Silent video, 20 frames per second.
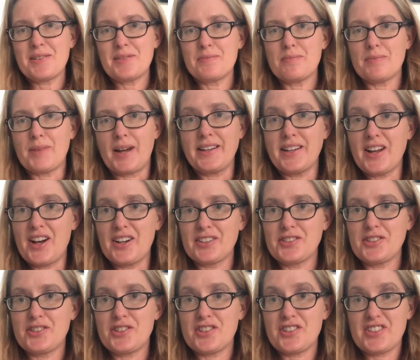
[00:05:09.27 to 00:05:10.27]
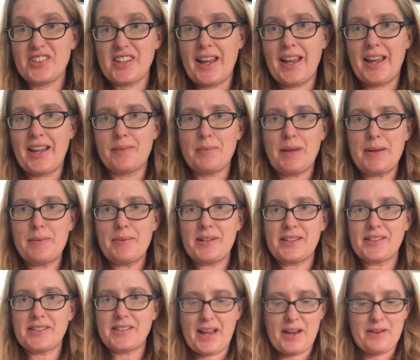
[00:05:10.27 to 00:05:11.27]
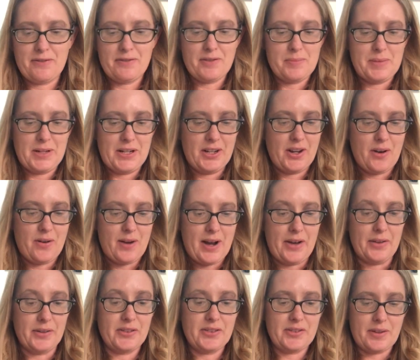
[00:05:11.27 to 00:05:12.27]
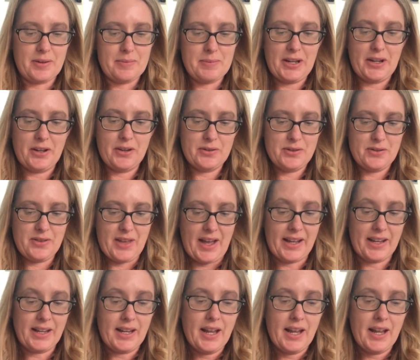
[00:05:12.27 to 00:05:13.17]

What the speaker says: my dog's just saying maybe it's time for me to go out, so I might go do that.